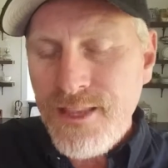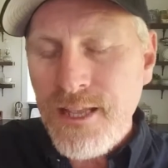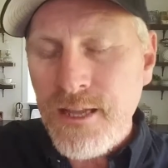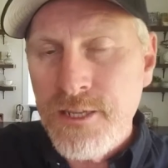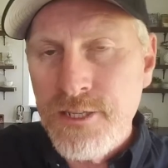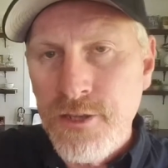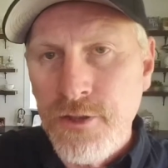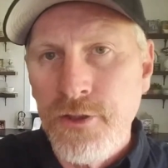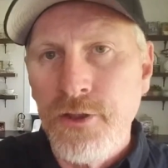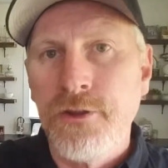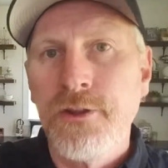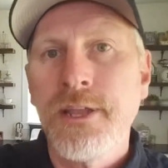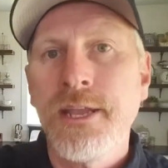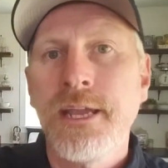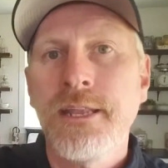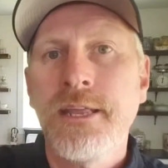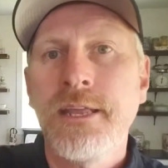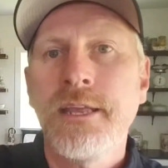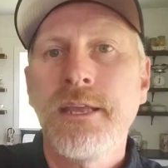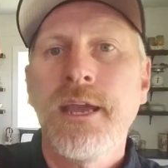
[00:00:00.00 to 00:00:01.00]
So you're
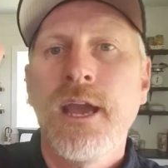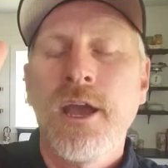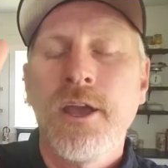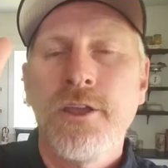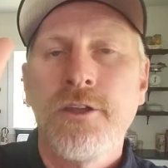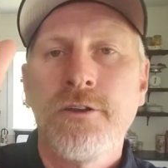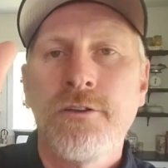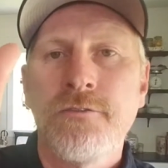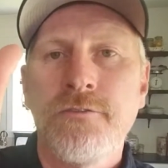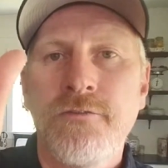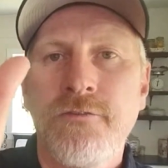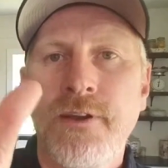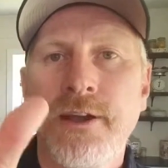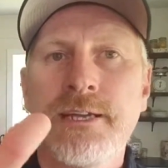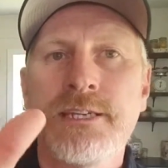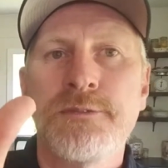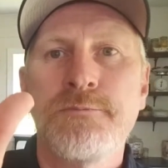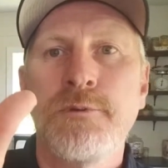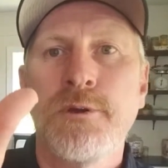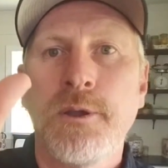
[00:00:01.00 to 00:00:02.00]
getting your
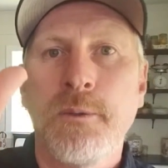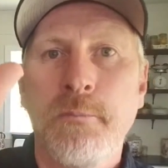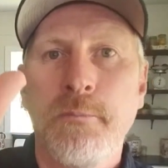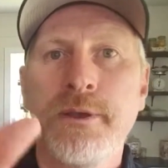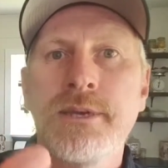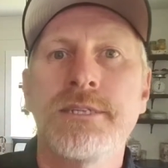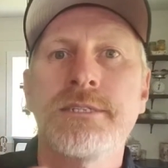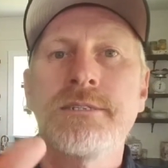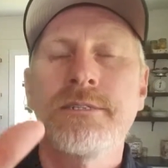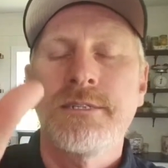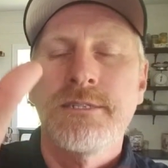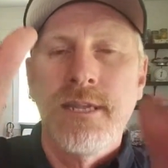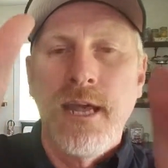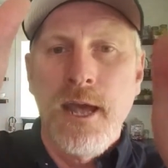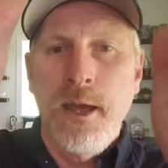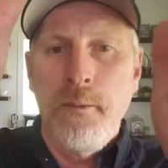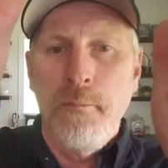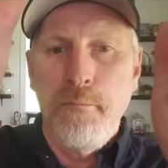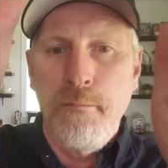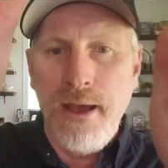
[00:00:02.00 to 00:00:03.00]
Facebook business
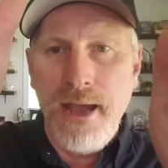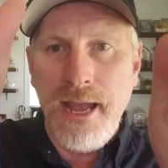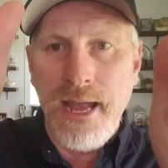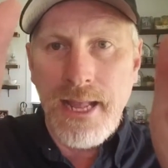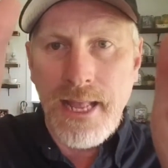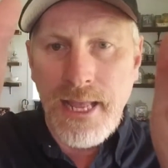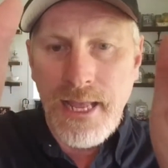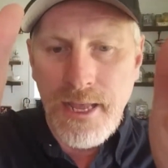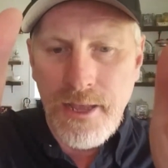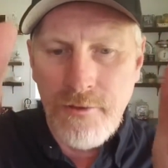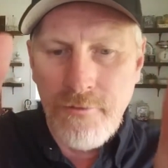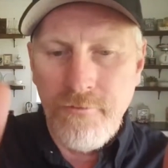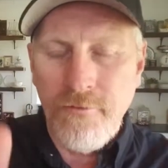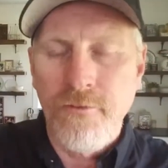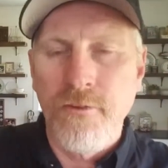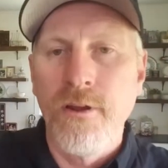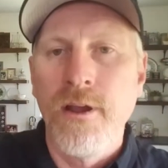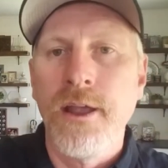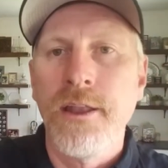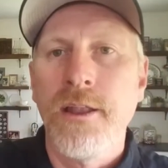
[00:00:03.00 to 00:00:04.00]
back in
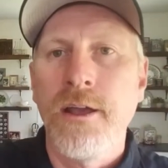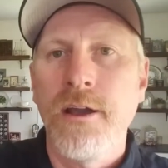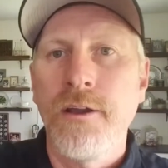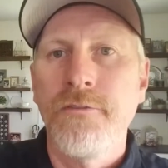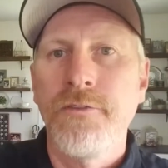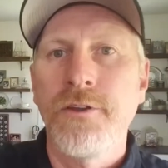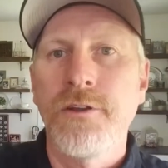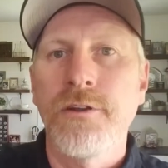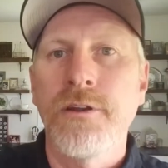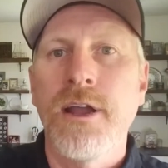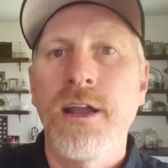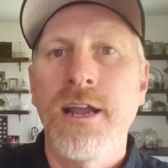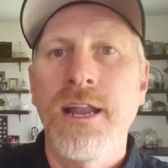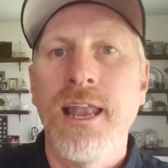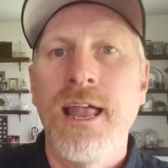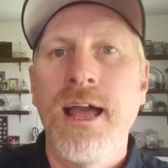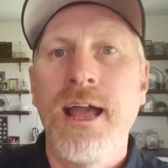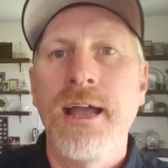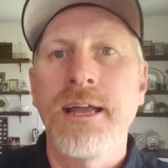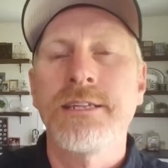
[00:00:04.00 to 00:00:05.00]
front of your
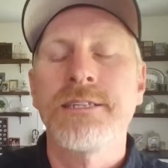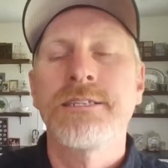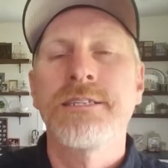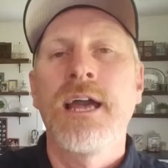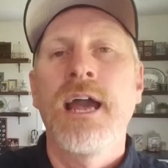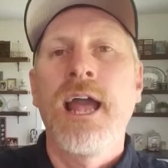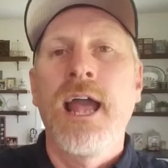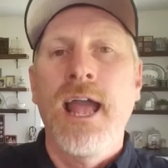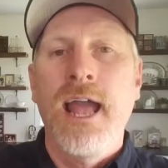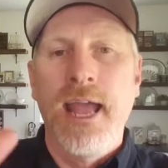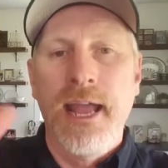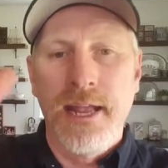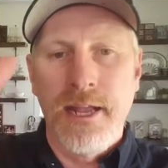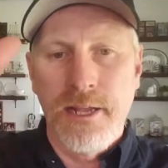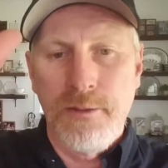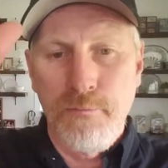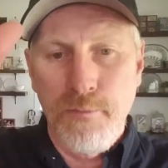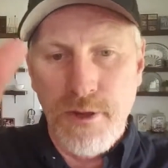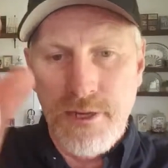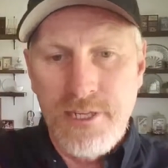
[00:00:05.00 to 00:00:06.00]
clients and
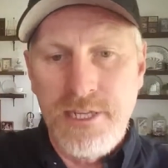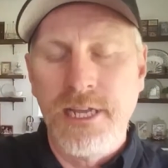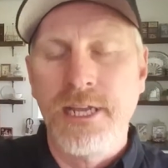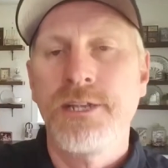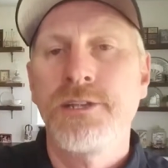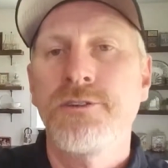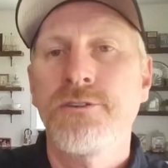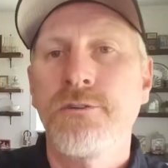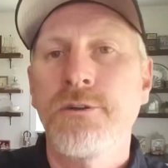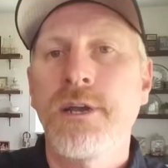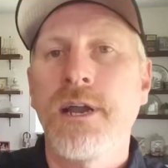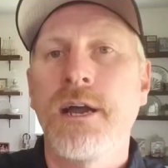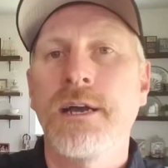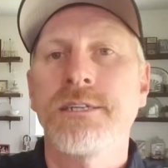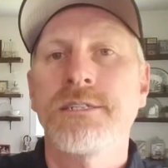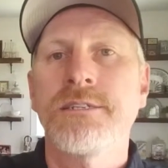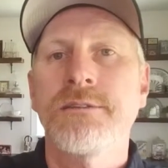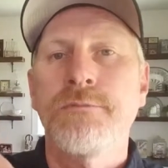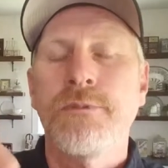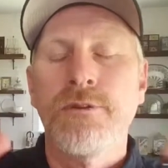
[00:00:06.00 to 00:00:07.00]
potential
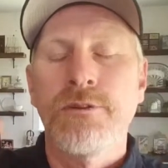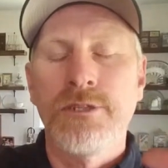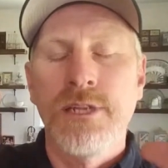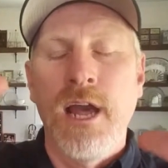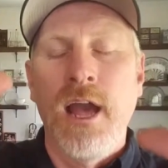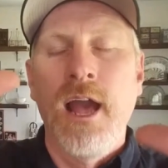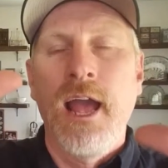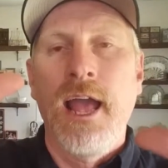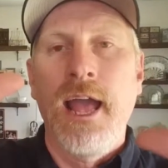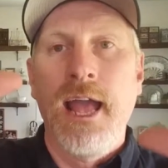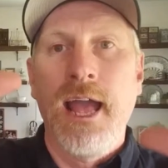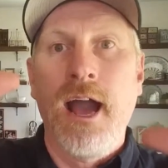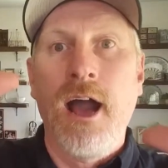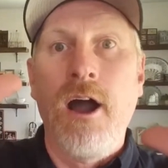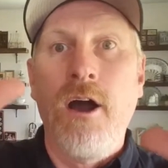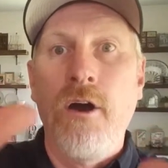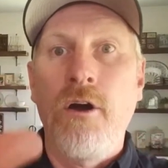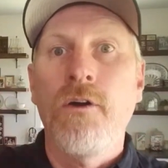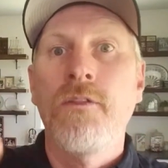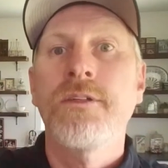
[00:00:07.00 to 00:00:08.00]
customers
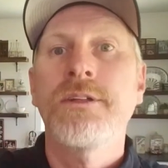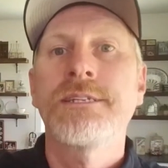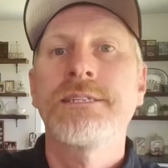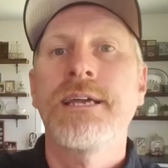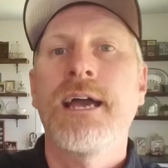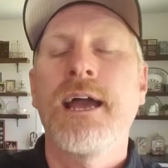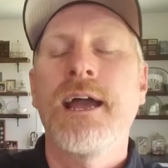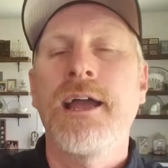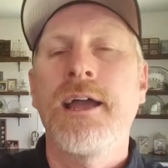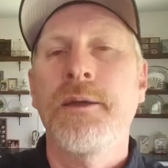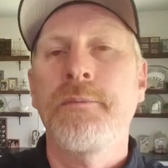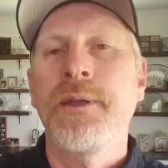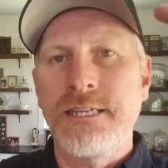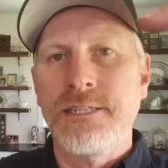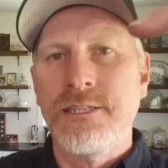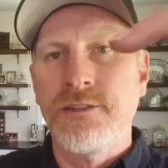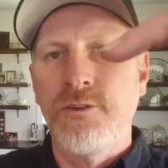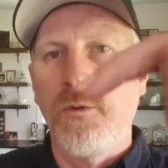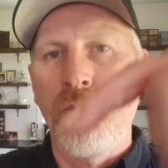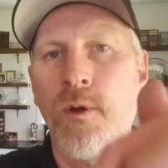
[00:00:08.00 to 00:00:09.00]
all the time.
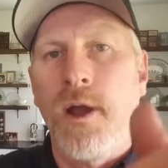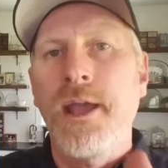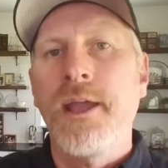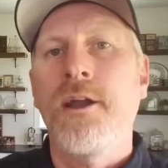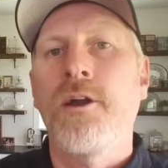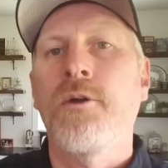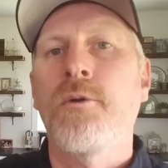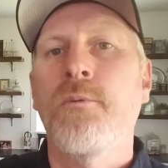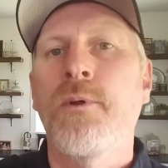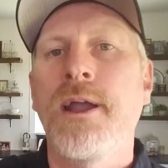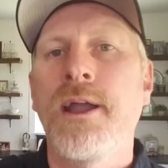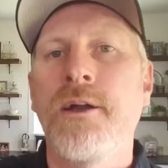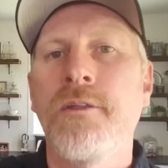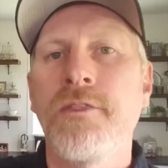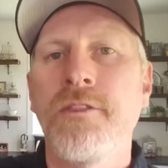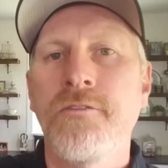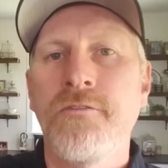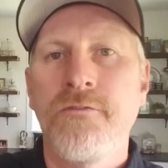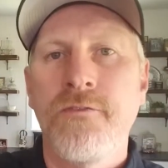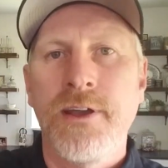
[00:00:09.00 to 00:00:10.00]
It's the way
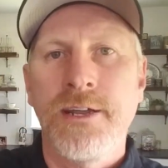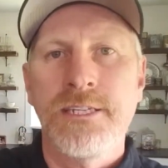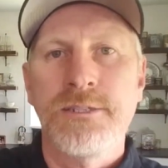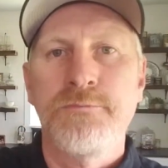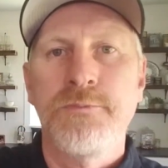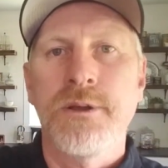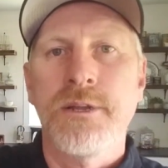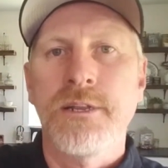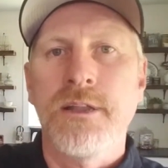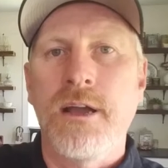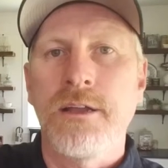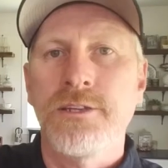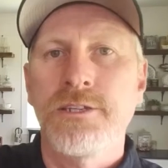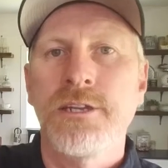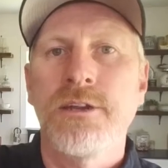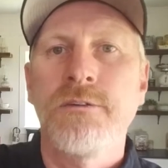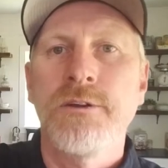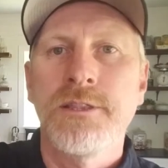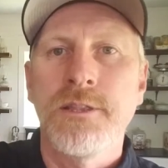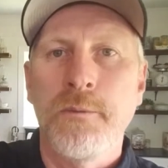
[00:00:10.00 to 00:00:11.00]
around the Facebook not
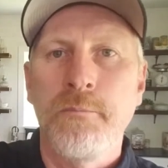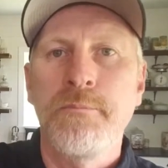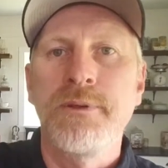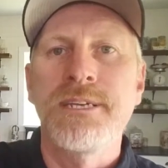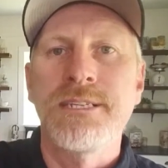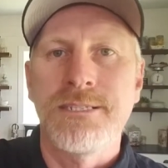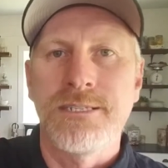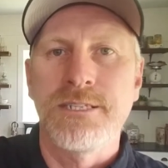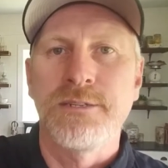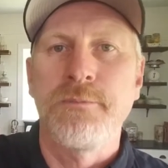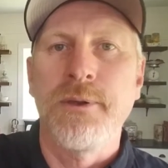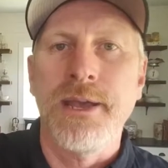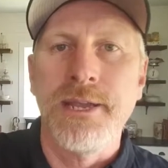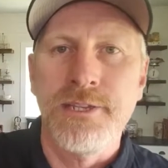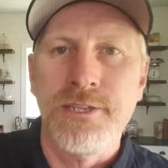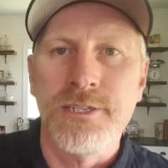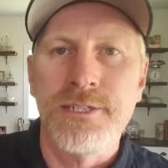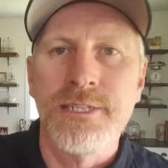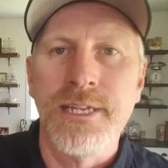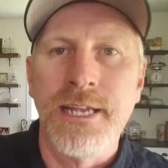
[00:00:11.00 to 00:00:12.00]
showing the business
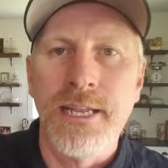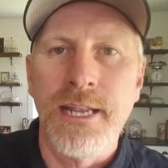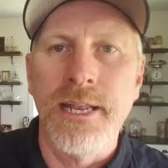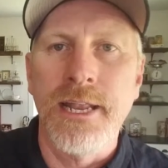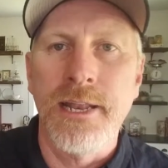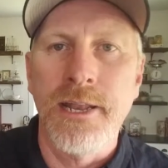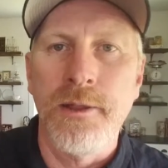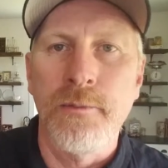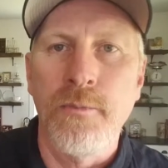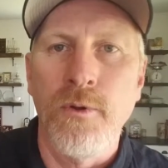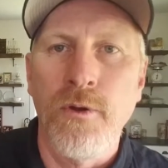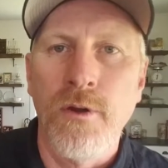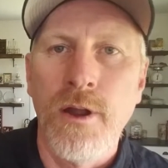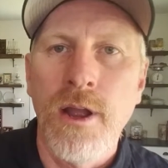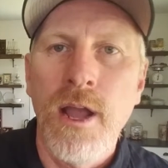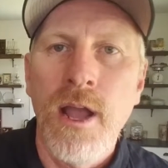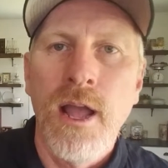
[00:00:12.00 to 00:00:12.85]
pages in it anymore.